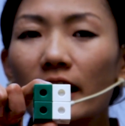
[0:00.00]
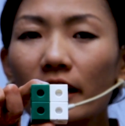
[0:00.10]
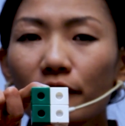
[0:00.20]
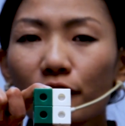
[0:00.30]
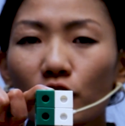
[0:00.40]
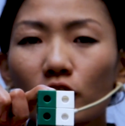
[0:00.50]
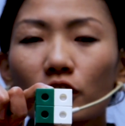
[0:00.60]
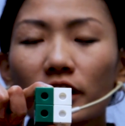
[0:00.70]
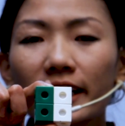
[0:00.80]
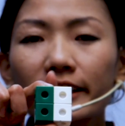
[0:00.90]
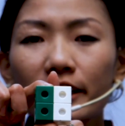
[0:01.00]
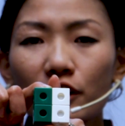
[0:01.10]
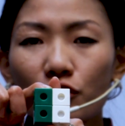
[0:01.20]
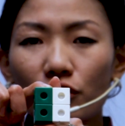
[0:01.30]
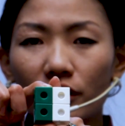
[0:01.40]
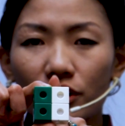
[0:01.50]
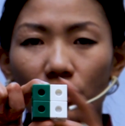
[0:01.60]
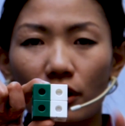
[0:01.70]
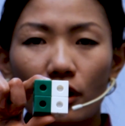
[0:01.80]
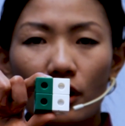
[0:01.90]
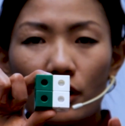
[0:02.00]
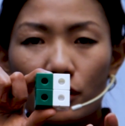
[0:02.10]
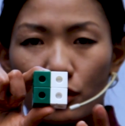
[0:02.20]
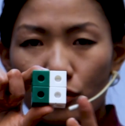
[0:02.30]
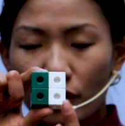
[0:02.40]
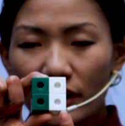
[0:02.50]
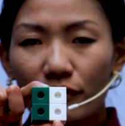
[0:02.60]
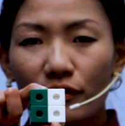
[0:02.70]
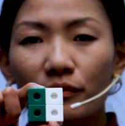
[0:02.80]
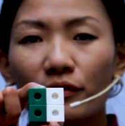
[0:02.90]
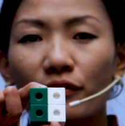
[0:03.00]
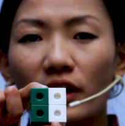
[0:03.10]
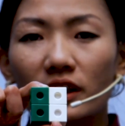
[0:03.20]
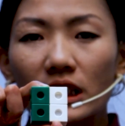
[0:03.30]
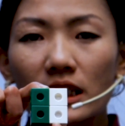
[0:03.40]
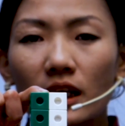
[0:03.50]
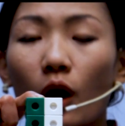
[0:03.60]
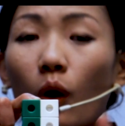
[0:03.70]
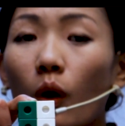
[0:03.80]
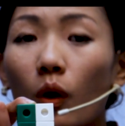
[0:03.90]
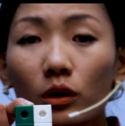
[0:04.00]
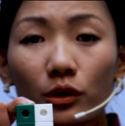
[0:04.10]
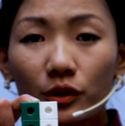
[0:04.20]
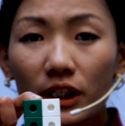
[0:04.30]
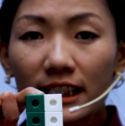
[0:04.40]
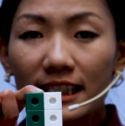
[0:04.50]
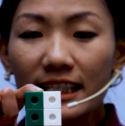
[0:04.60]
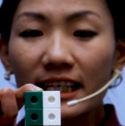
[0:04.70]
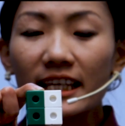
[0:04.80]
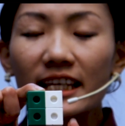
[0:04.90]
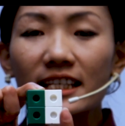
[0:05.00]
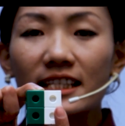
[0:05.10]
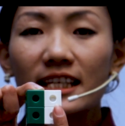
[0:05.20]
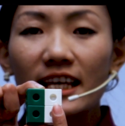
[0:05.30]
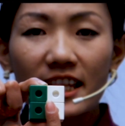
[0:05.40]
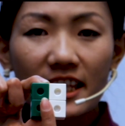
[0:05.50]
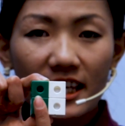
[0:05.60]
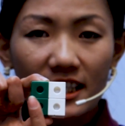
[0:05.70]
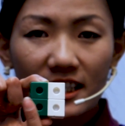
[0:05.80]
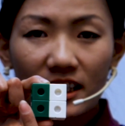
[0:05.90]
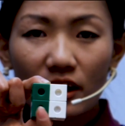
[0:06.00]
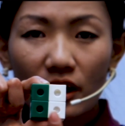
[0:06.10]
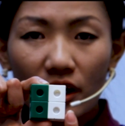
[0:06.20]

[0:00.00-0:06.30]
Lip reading: If you look at this structure straight from the front, all you can see is this